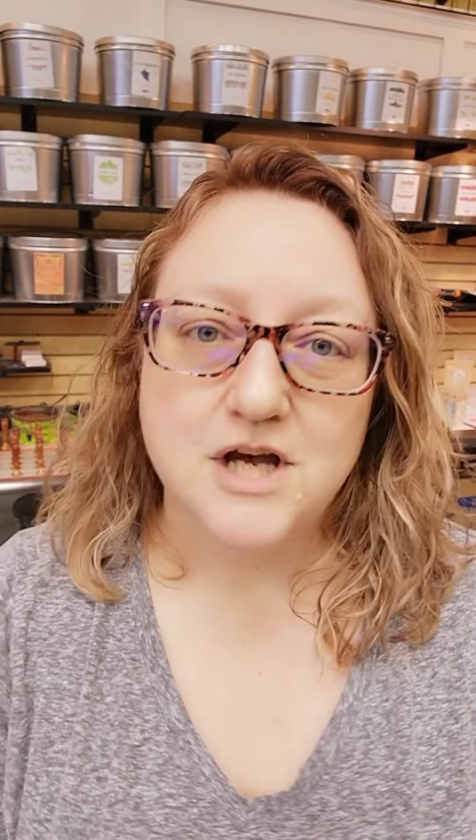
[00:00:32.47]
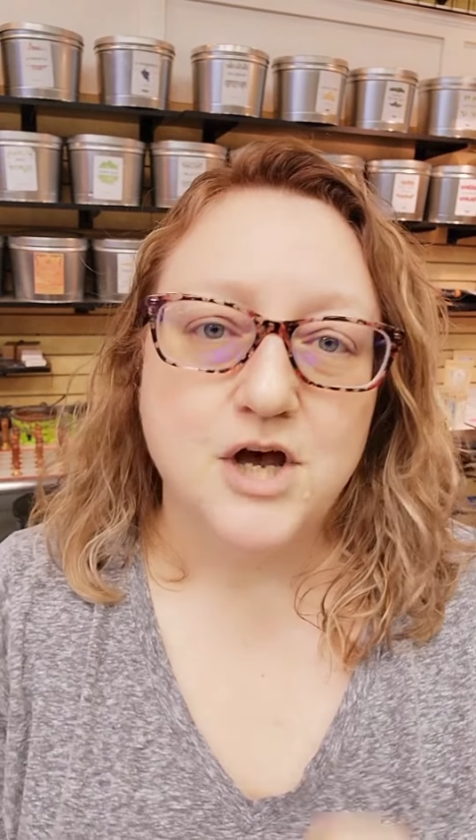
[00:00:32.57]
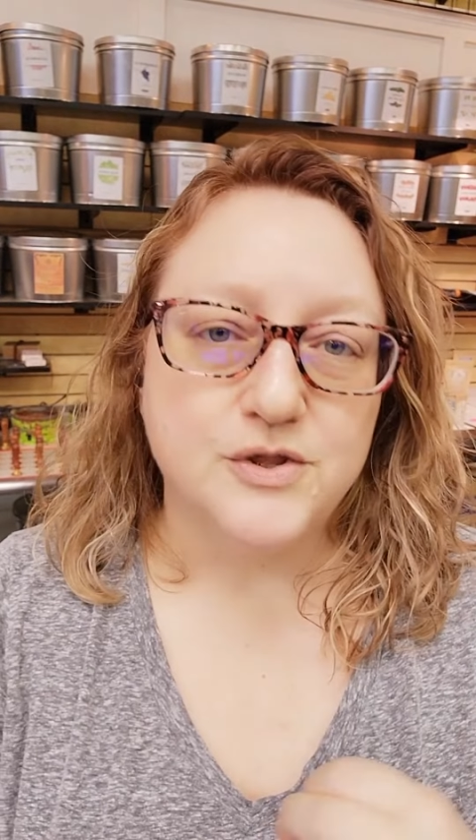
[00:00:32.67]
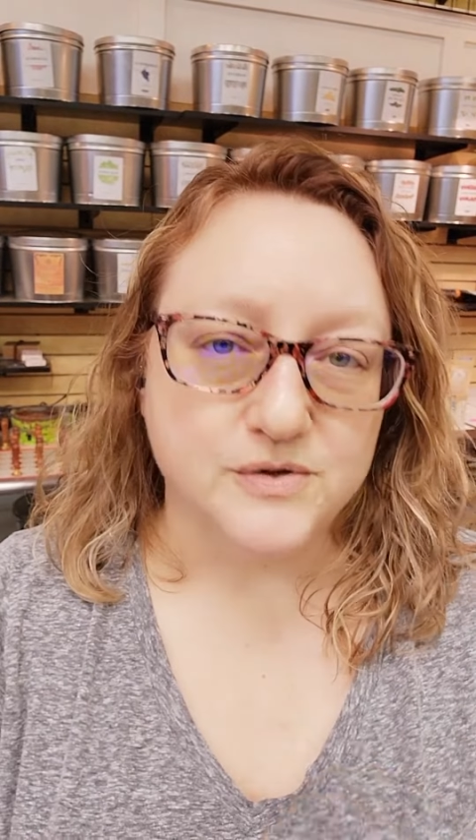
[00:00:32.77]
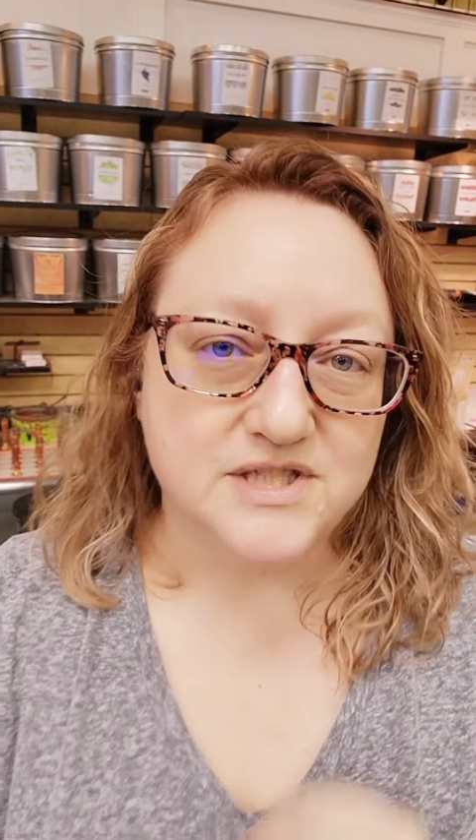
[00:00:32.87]

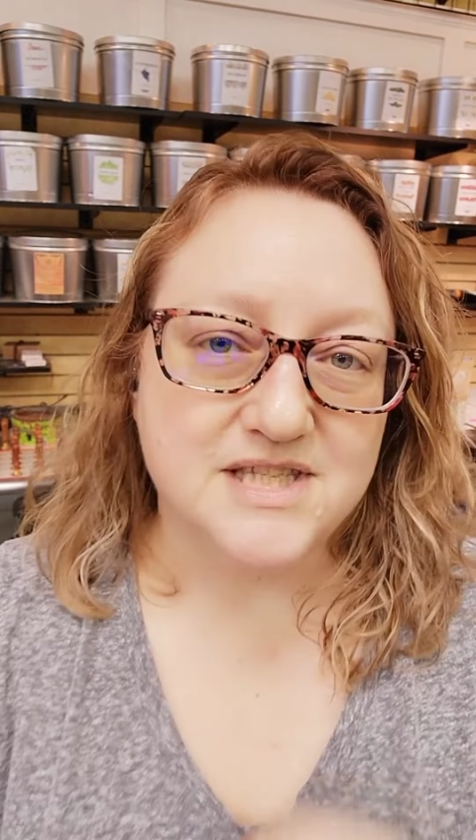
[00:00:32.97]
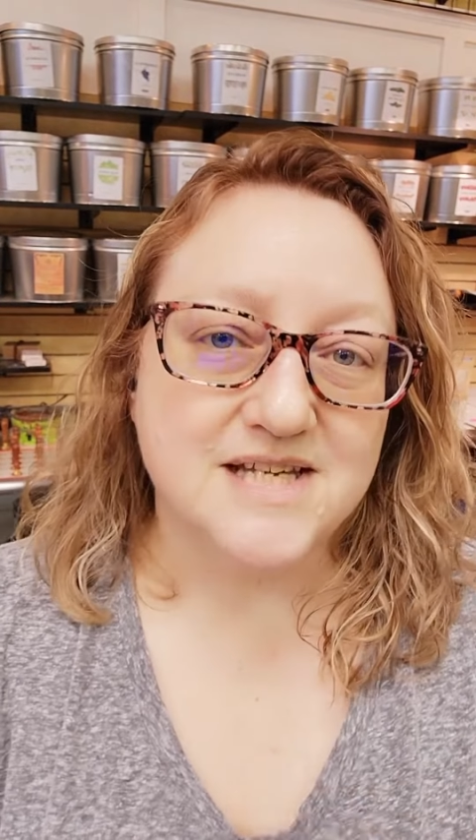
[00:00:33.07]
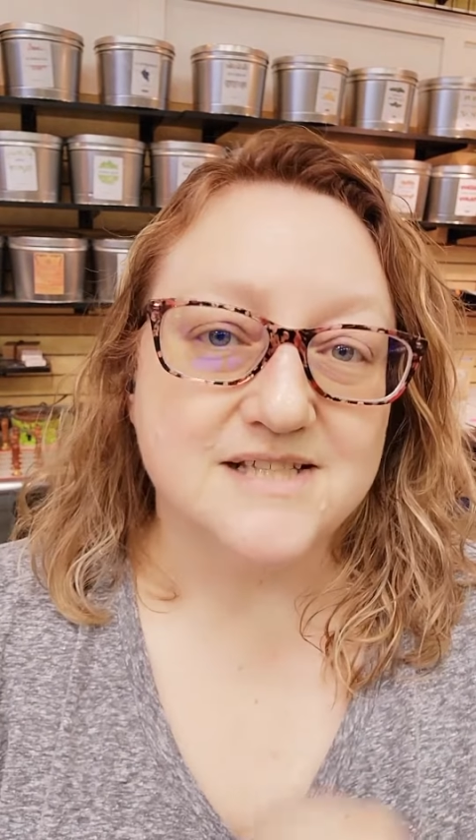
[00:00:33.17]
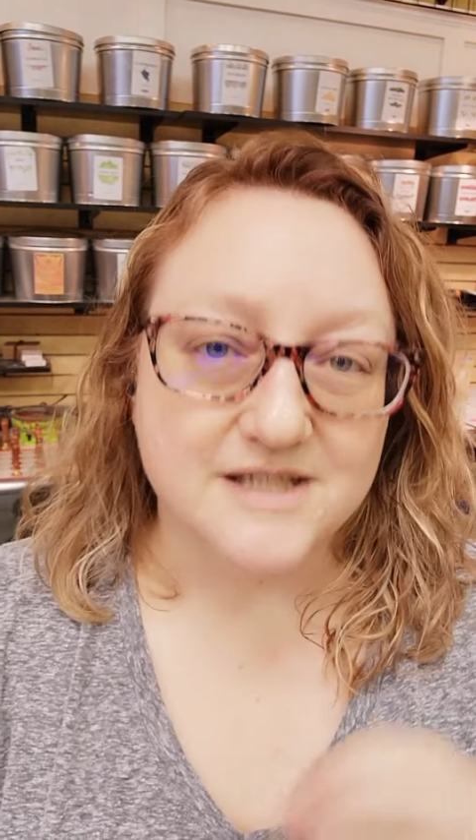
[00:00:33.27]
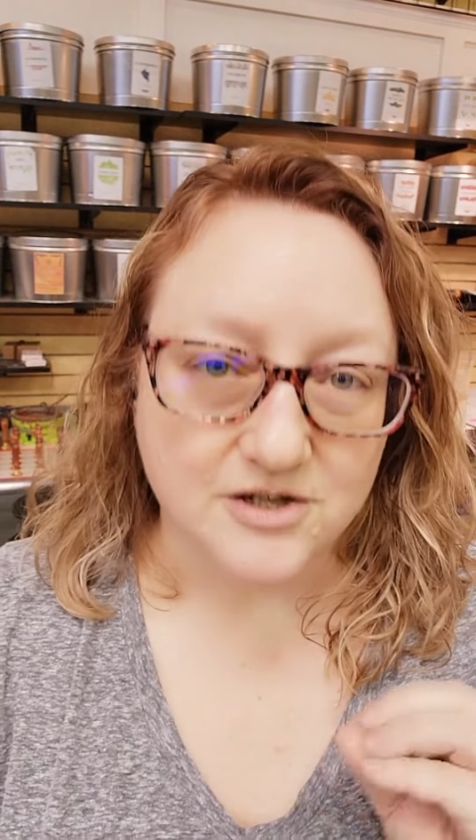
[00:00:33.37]
those
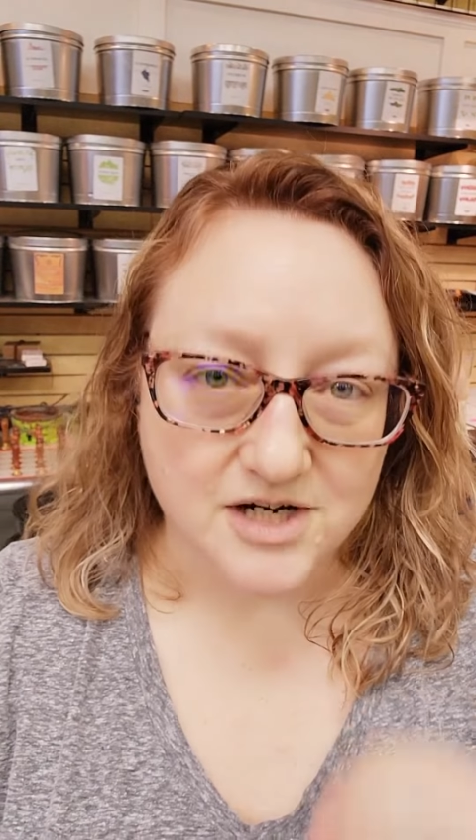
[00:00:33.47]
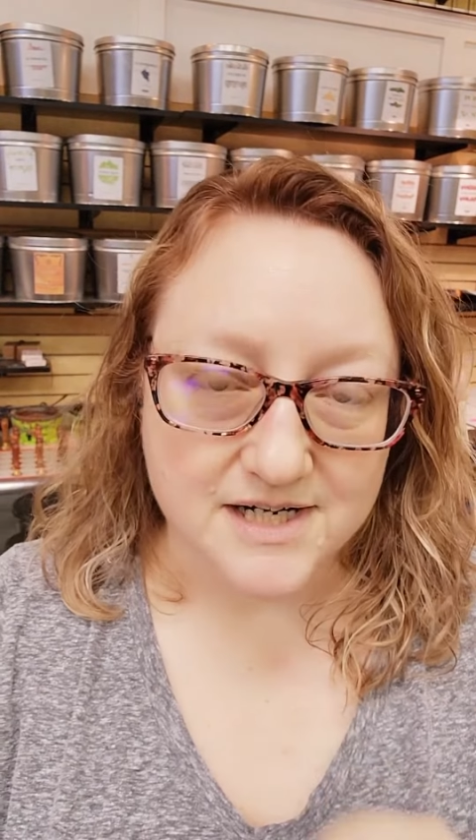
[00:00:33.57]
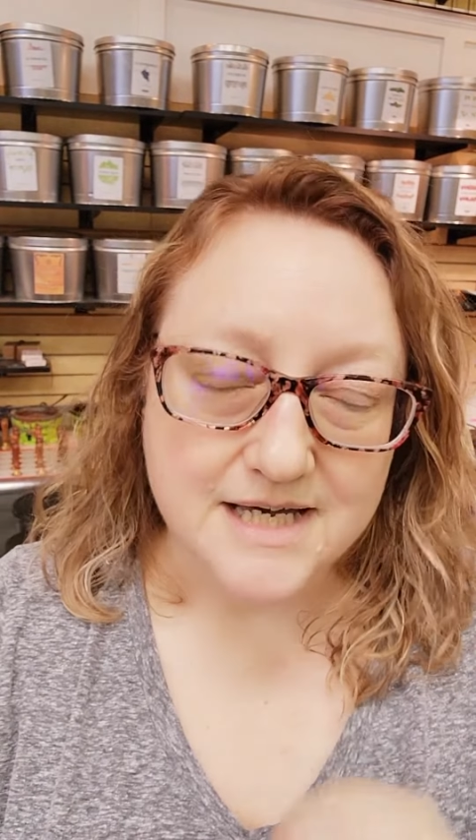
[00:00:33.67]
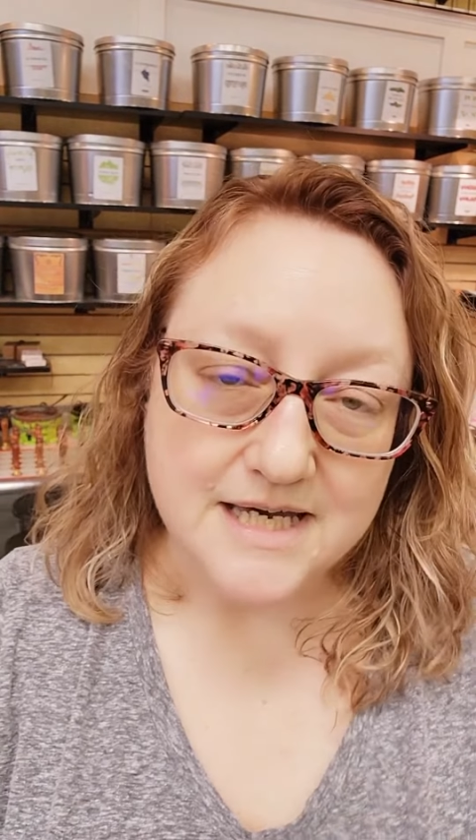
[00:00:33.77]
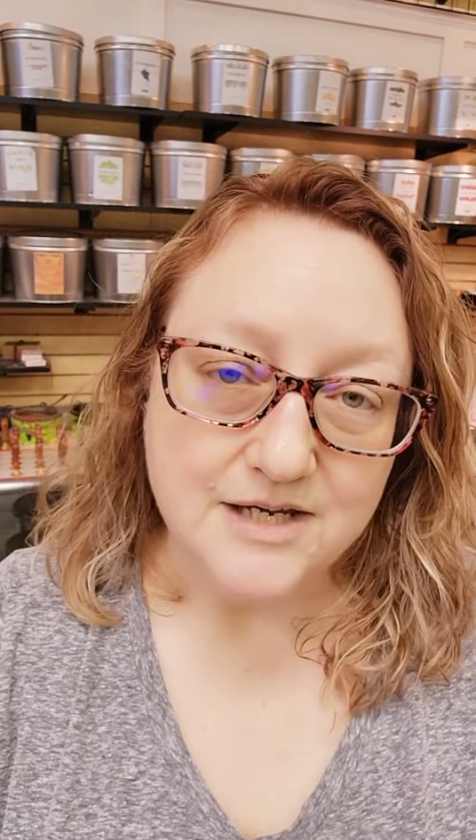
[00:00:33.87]
things that are
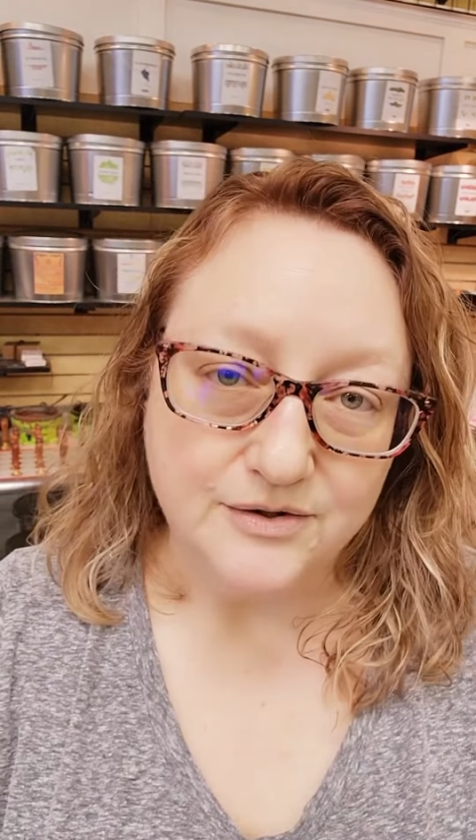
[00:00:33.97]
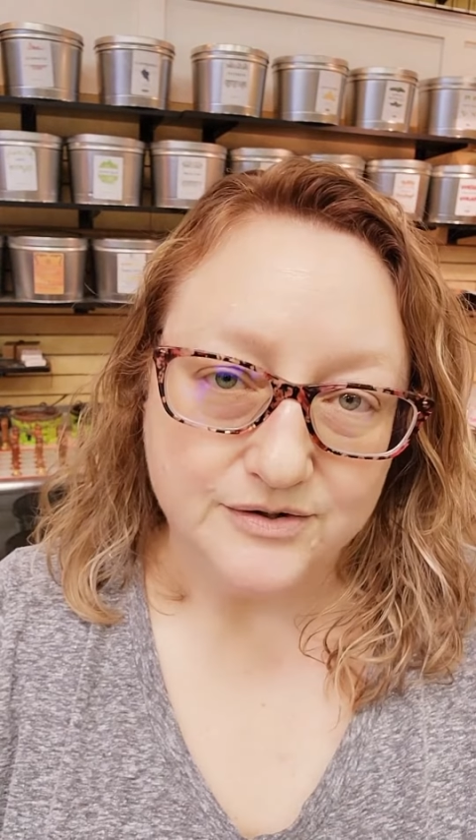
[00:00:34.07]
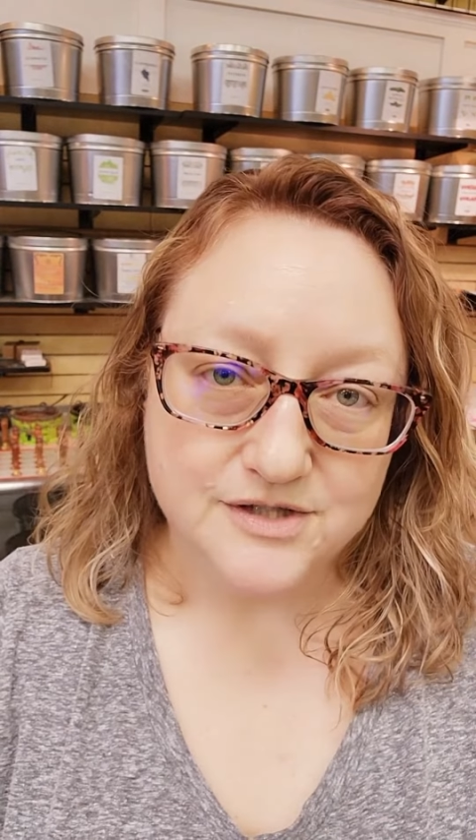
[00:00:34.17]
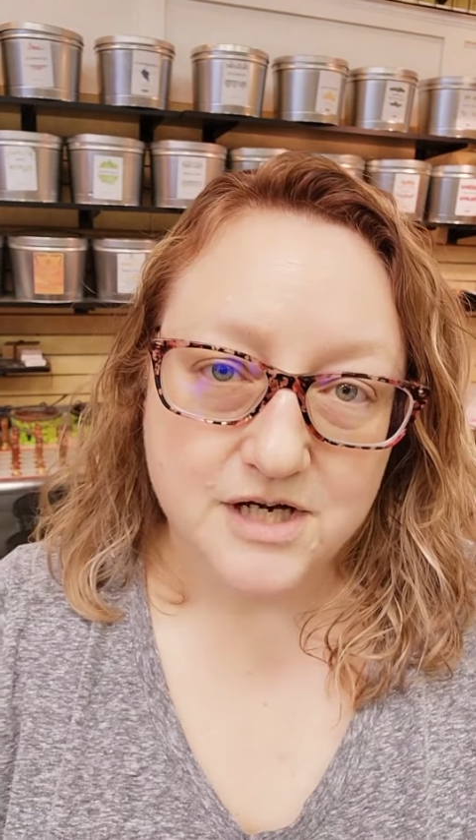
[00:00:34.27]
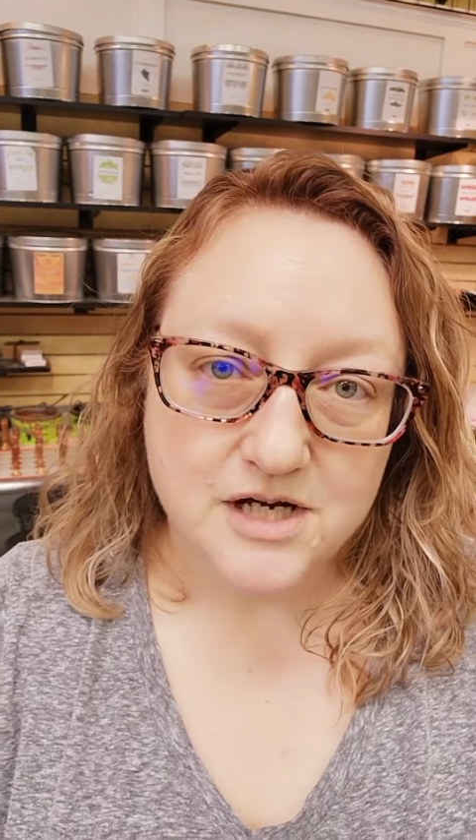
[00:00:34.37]
unhealed